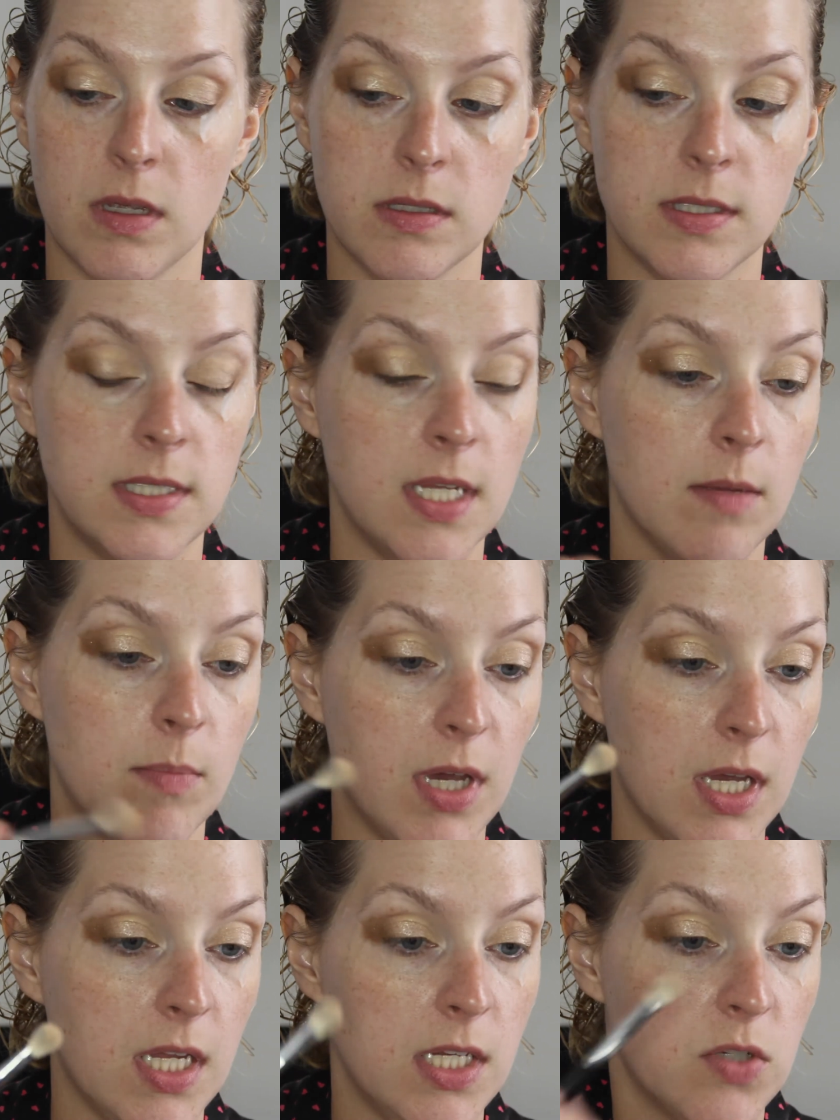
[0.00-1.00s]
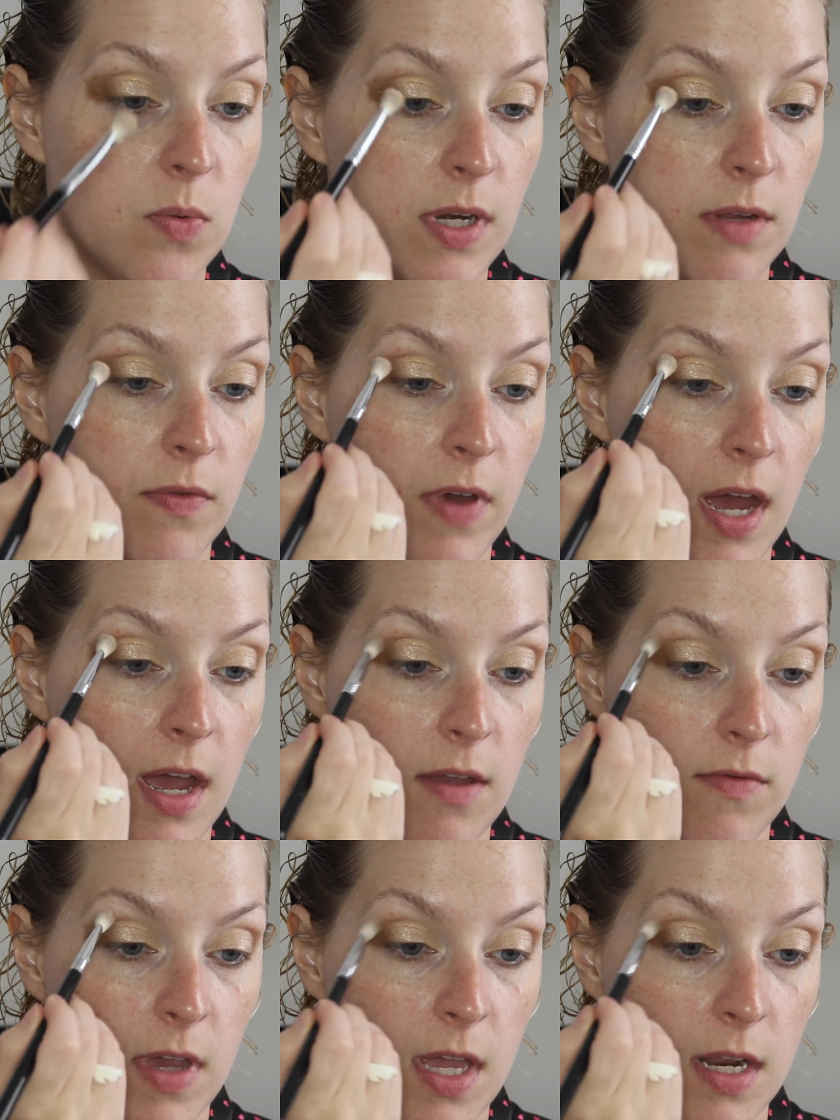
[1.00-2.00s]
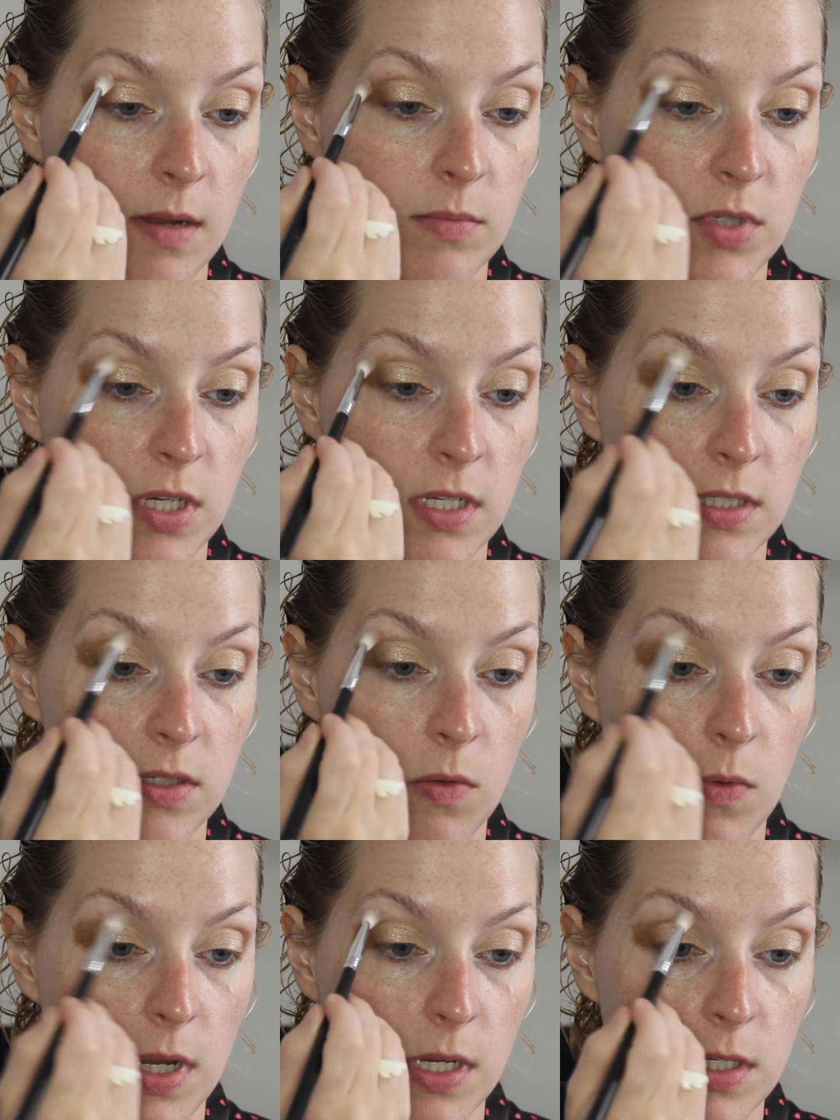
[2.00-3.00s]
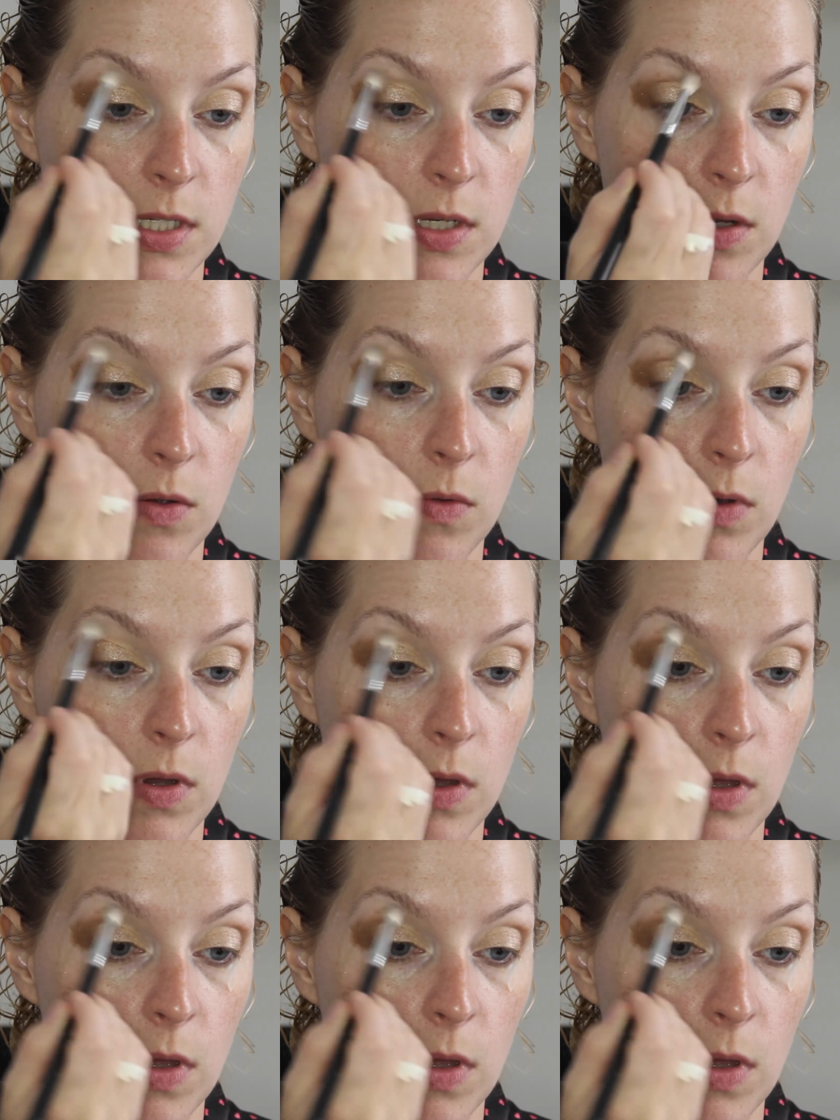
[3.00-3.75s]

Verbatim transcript: Sigma E25, and I'm just going to